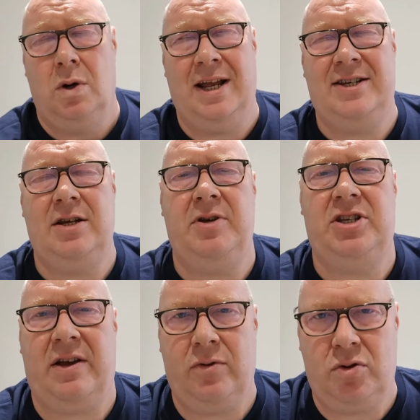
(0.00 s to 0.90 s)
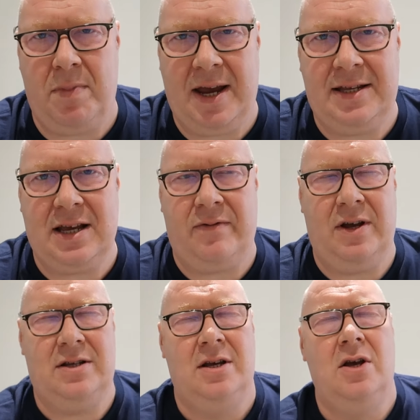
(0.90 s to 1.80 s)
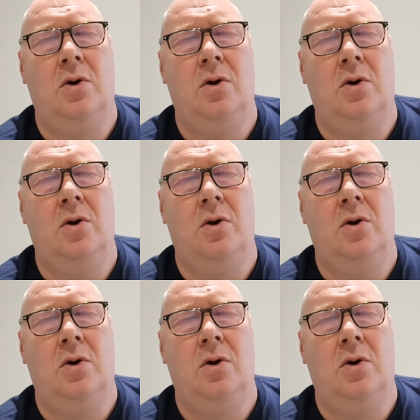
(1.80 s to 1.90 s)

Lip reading: We'll let Jimmy Savile's mate have it.